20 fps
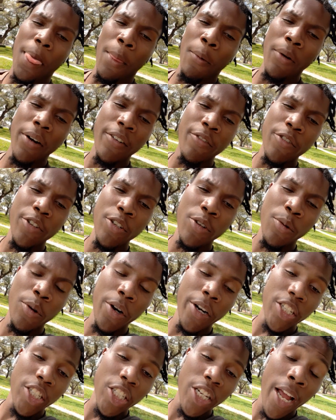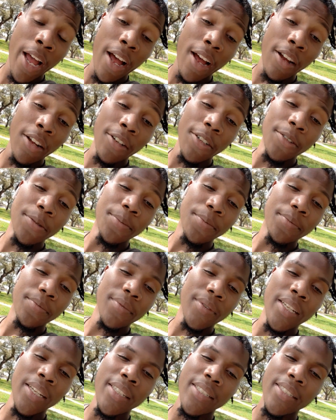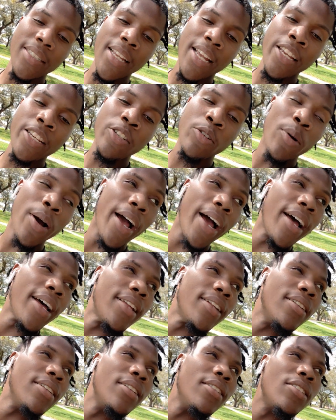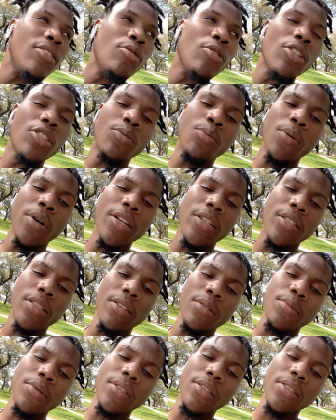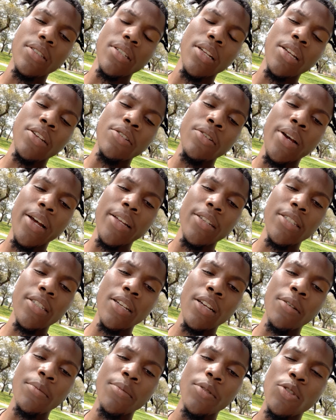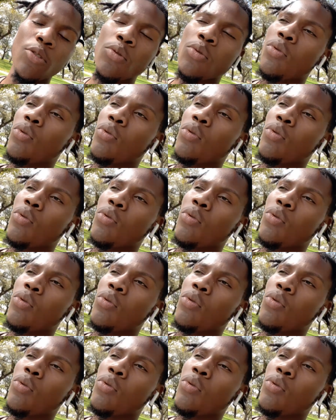whenever you were a child, and say you had to express something, say you had something